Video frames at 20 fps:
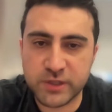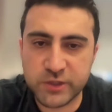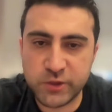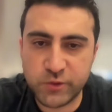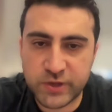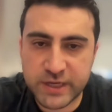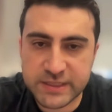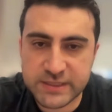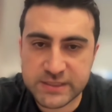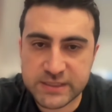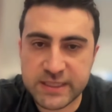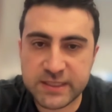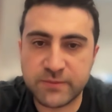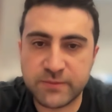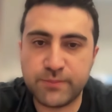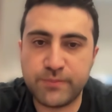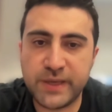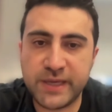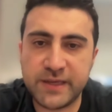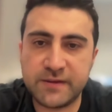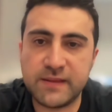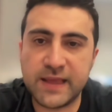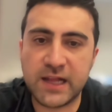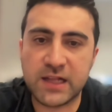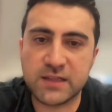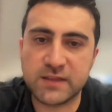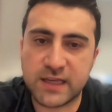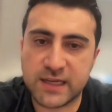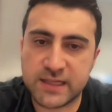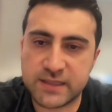You can see a big
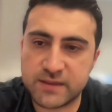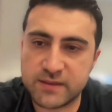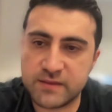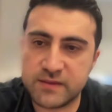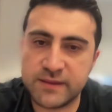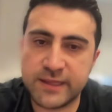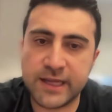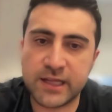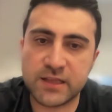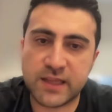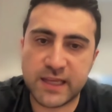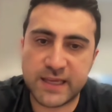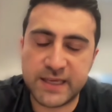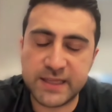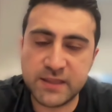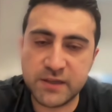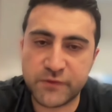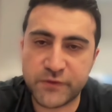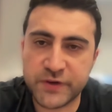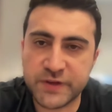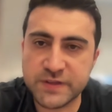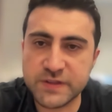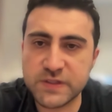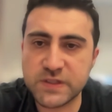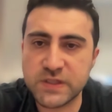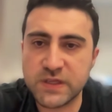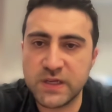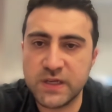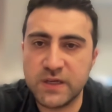delta E difference.